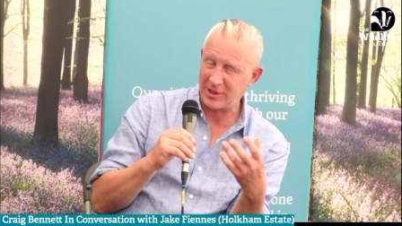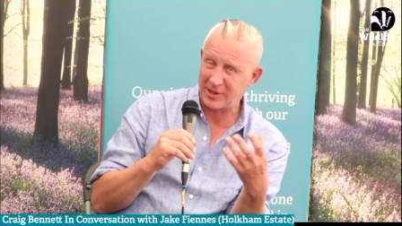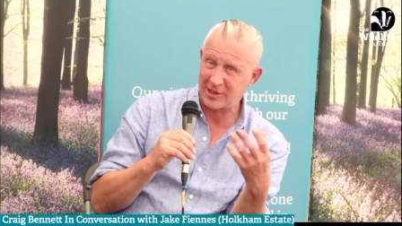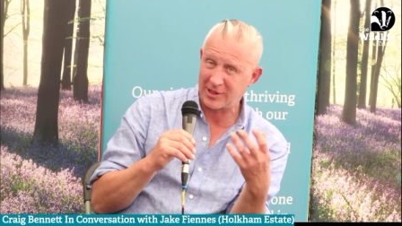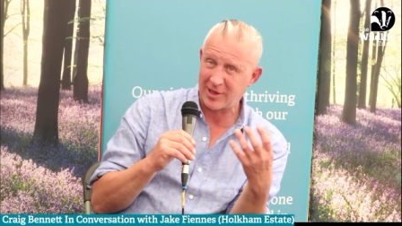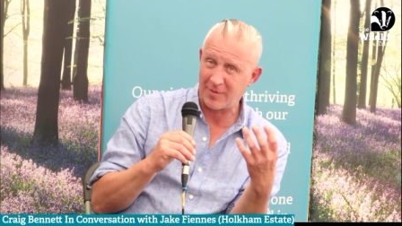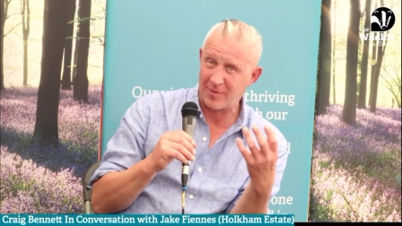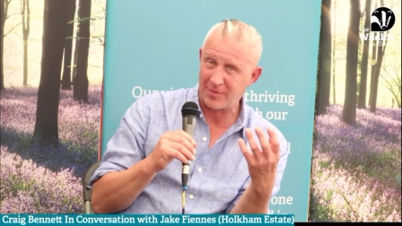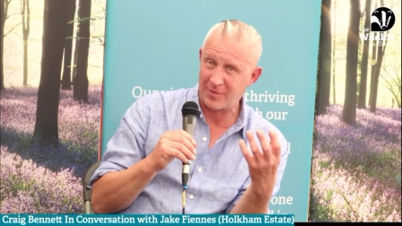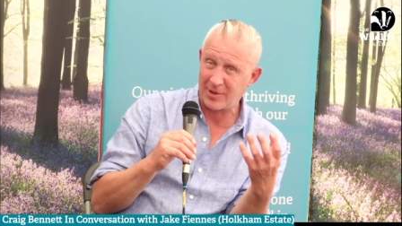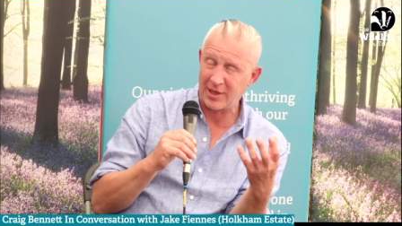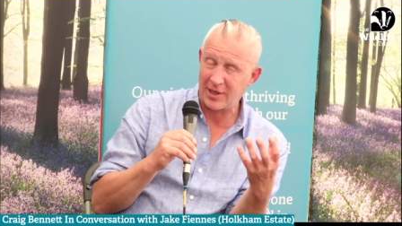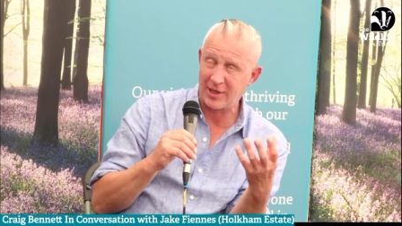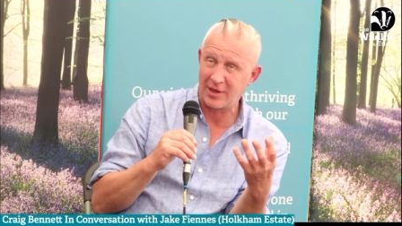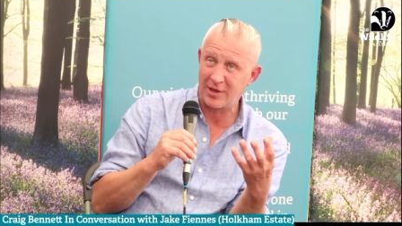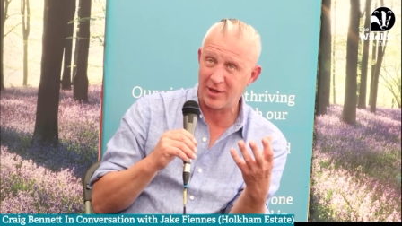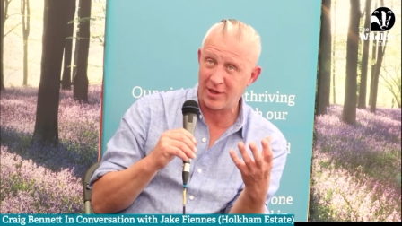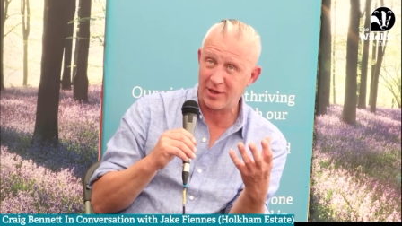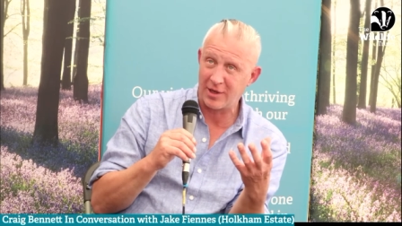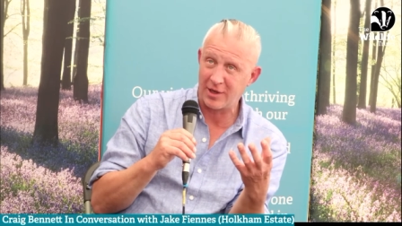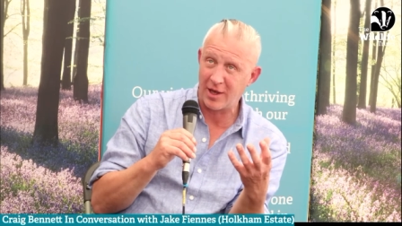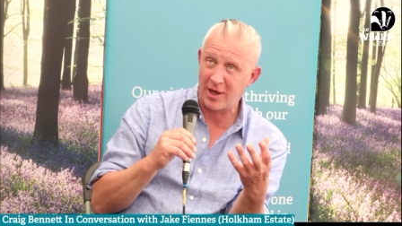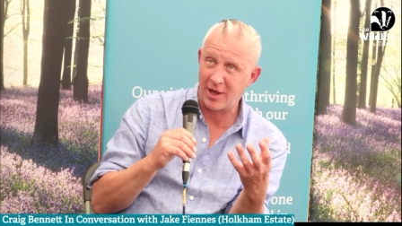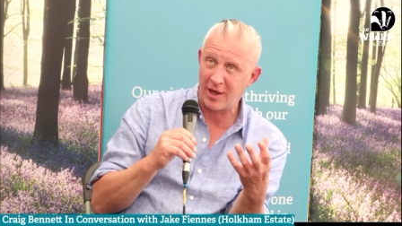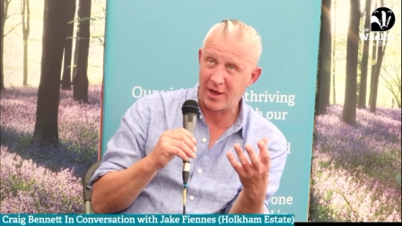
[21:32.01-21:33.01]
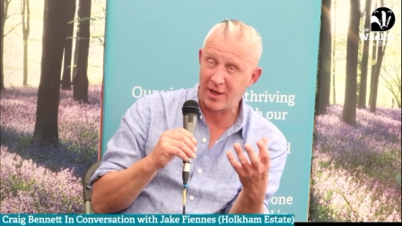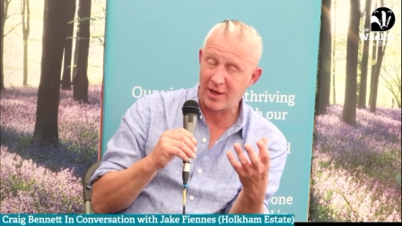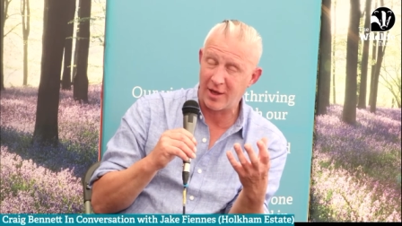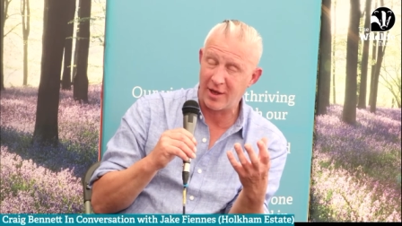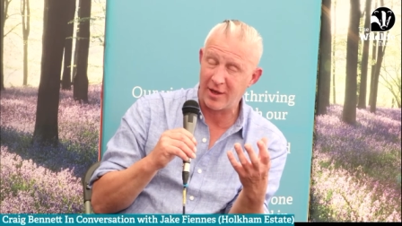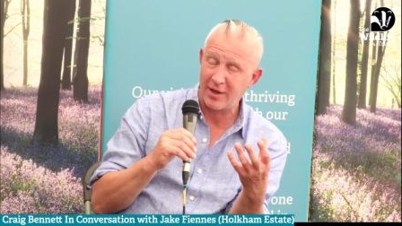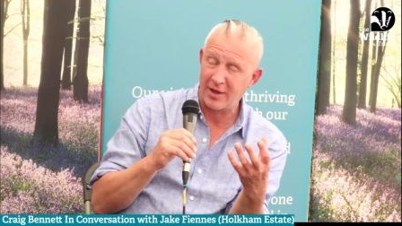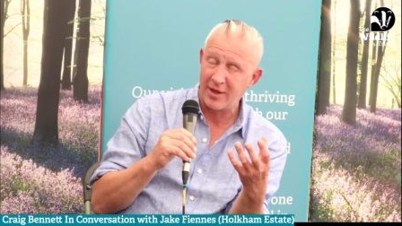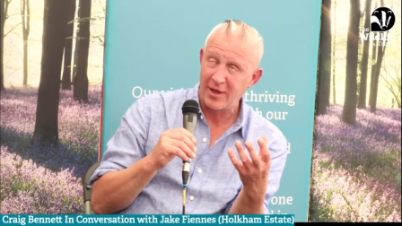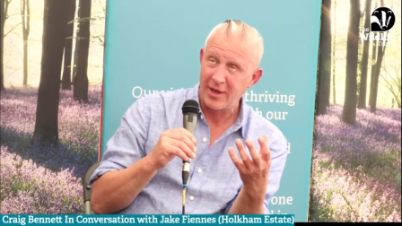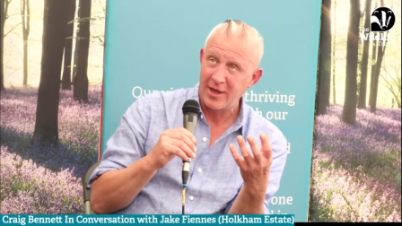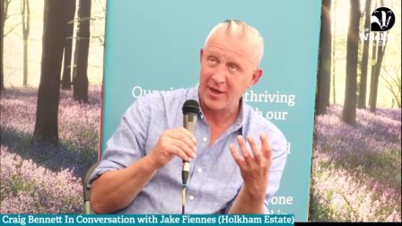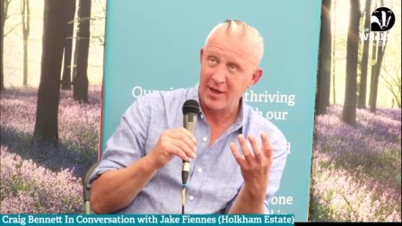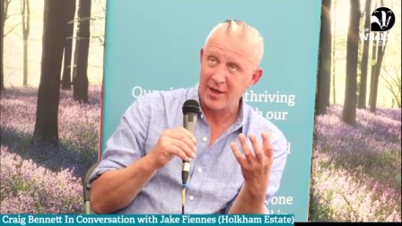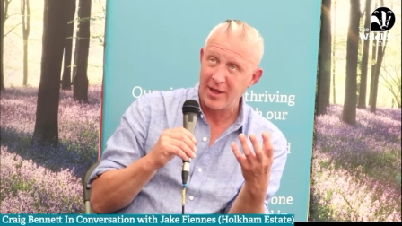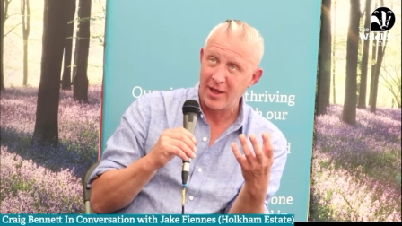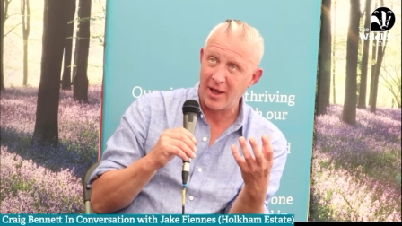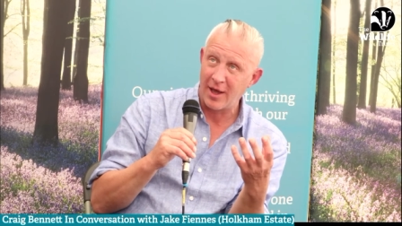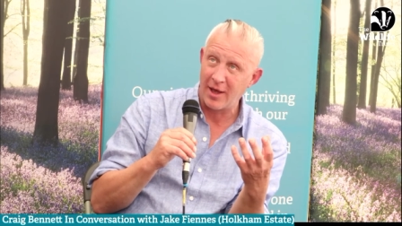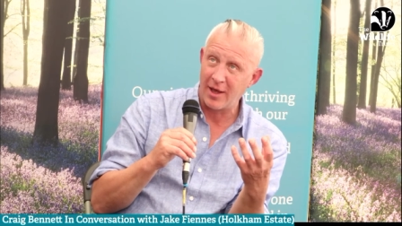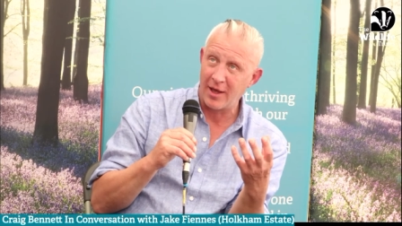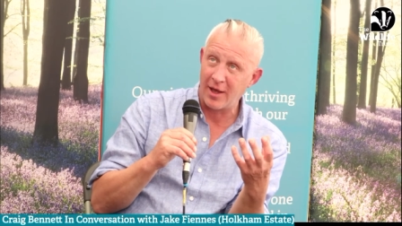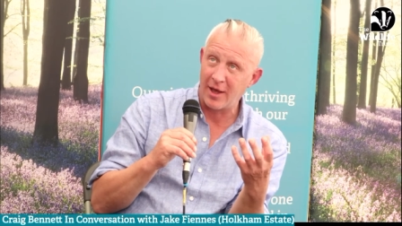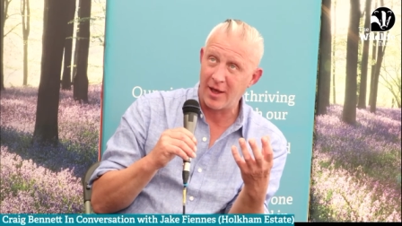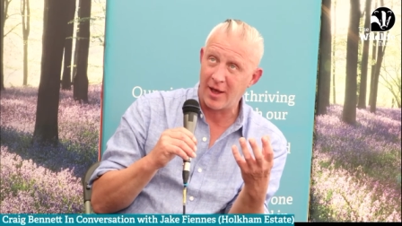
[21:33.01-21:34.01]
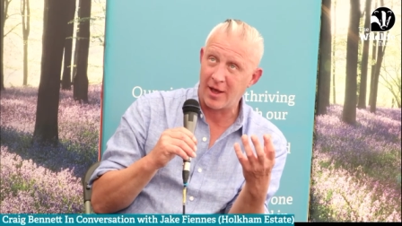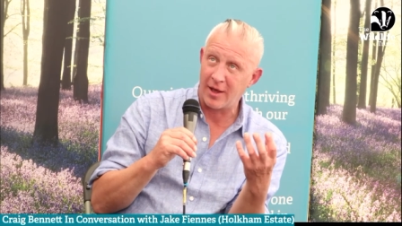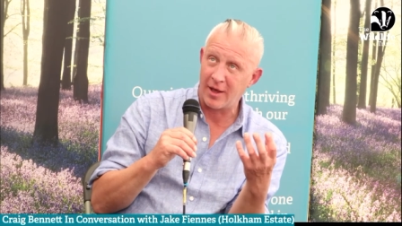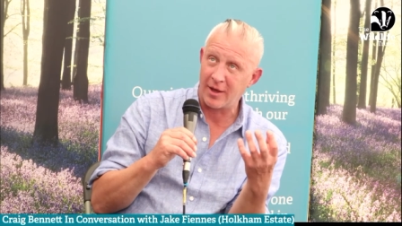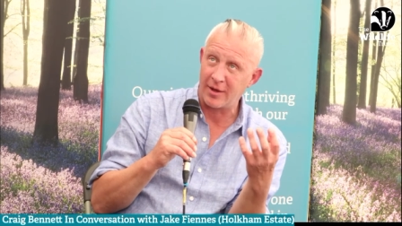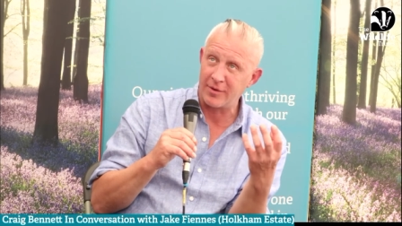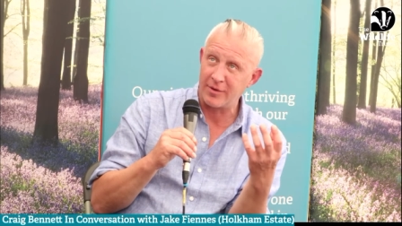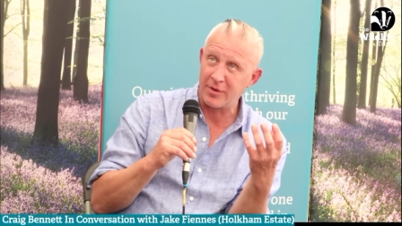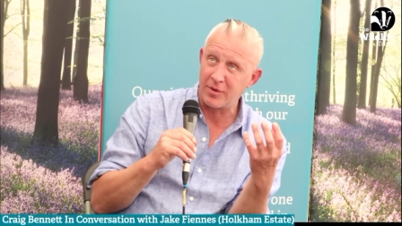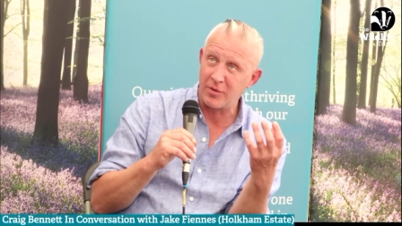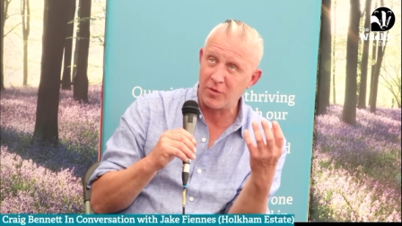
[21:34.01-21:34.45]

something that